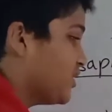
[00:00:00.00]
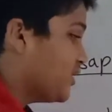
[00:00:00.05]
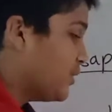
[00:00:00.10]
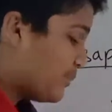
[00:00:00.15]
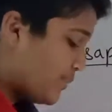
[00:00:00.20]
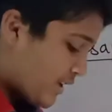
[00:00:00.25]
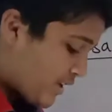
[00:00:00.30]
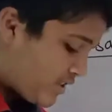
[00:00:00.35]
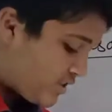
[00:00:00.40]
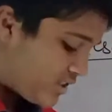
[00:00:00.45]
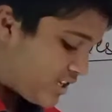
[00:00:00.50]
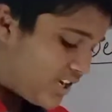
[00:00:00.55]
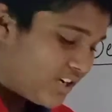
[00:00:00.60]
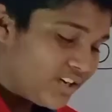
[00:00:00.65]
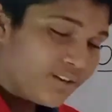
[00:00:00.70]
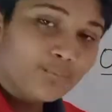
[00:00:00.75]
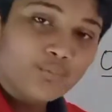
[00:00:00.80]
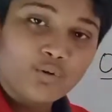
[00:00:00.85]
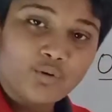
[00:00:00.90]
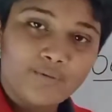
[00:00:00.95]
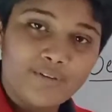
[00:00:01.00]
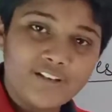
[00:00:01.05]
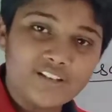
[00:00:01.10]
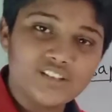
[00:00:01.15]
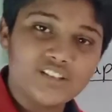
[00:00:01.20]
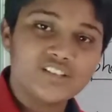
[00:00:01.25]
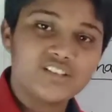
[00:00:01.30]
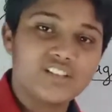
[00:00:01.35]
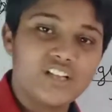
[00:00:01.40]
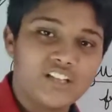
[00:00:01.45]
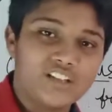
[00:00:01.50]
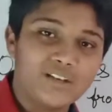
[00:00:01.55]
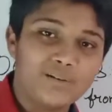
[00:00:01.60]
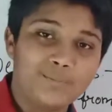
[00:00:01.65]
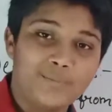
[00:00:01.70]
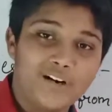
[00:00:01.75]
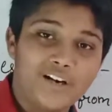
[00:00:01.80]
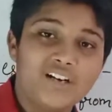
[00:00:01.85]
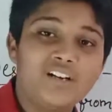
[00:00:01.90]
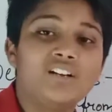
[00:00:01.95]
The peristaltic movements is nothing
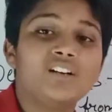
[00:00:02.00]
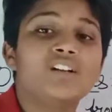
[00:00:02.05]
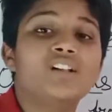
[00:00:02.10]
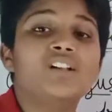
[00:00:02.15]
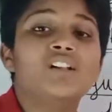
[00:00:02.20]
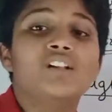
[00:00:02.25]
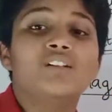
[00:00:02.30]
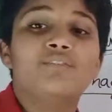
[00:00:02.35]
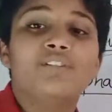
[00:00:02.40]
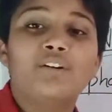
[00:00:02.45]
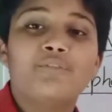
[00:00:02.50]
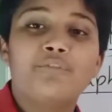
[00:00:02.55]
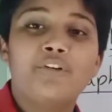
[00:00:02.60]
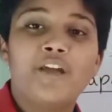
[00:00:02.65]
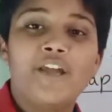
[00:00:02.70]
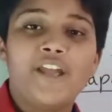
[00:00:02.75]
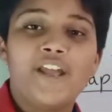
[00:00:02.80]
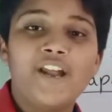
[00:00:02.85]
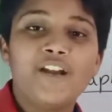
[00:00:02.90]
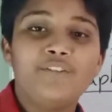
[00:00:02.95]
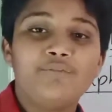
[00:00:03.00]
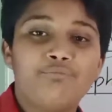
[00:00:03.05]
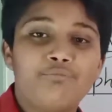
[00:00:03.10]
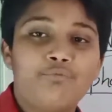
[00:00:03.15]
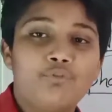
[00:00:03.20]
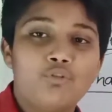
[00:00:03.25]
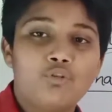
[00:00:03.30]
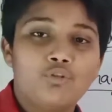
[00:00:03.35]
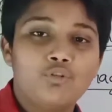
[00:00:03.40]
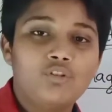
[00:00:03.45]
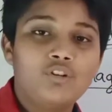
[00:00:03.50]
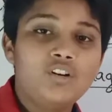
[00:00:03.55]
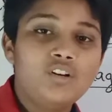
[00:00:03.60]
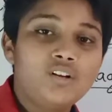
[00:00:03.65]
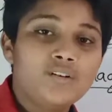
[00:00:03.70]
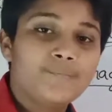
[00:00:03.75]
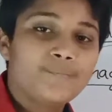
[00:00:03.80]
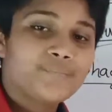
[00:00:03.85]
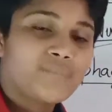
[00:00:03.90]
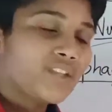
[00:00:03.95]
but when we ate food,
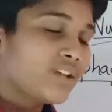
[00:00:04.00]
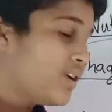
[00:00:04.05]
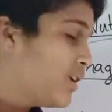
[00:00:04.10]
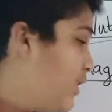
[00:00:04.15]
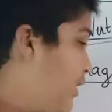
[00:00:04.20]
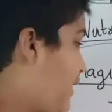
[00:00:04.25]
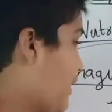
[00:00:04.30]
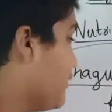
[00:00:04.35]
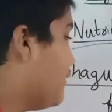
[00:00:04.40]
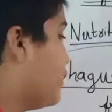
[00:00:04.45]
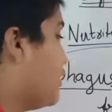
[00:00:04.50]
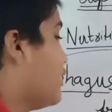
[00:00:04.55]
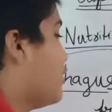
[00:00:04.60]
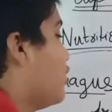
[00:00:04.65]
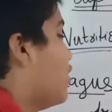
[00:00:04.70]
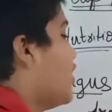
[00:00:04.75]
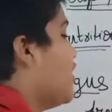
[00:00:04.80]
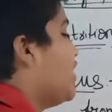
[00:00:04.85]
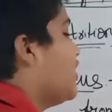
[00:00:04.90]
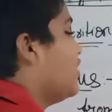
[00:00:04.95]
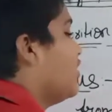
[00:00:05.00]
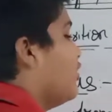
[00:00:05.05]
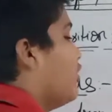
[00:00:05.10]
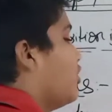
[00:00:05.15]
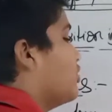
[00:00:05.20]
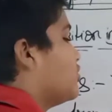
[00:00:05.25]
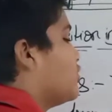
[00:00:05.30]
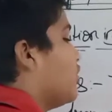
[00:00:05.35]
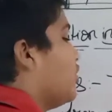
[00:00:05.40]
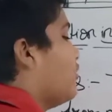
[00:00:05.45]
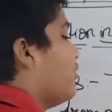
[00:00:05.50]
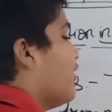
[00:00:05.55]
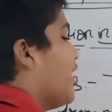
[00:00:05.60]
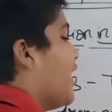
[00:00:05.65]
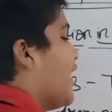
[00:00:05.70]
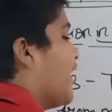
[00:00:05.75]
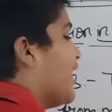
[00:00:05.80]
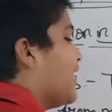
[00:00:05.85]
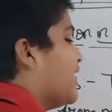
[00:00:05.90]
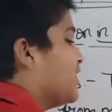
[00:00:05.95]
it will go into the
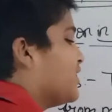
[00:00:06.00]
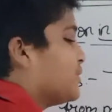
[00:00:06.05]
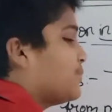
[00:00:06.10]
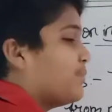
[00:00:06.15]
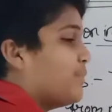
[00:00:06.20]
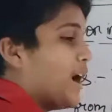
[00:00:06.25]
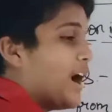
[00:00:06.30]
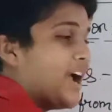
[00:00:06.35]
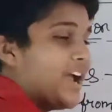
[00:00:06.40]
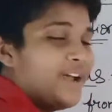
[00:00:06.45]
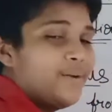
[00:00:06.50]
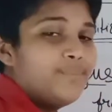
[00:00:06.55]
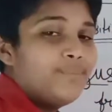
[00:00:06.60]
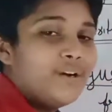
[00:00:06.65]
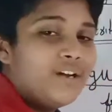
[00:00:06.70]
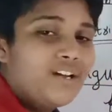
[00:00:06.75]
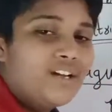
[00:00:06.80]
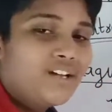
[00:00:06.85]
esophagus pipe.